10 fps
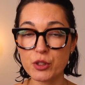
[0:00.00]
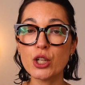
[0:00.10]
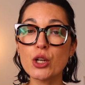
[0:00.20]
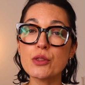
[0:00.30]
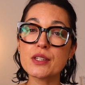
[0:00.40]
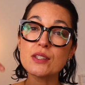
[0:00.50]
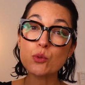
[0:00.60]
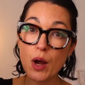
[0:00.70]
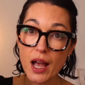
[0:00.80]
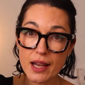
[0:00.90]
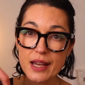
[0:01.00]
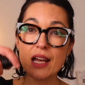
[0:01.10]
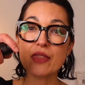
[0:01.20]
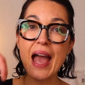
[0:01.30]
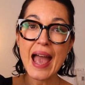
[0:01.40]
This is where
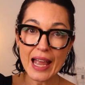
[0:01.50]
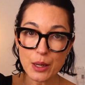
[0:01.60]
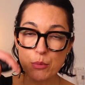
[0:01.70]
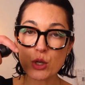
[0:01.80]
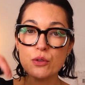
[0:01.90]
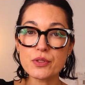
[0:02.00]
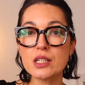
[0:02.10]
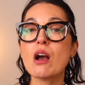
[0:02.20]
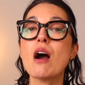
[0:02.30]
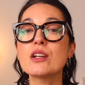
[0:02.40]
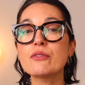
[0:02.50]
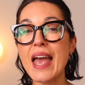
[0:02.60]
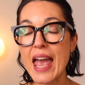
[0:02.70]
the hand moves in a kind of